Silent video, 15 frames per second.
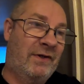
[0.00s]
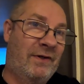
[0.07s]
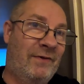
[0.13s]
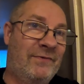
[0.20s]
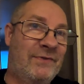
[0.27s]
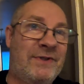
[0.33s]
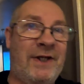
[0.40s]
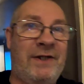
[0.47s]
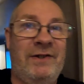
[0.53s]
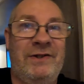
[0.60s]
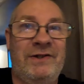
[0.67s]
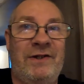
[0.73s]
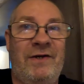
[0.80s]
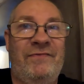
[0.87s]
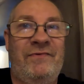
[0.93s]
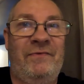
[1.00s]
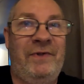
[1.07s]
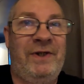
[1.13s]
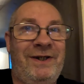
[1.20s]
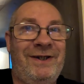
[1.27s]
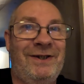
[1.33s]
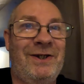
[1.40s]
content and stuff that
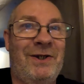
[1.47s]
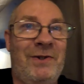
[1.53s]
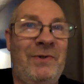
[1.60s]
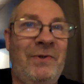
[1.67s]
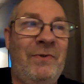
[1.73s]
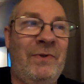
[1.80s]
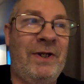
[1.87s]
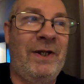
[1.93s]
could do,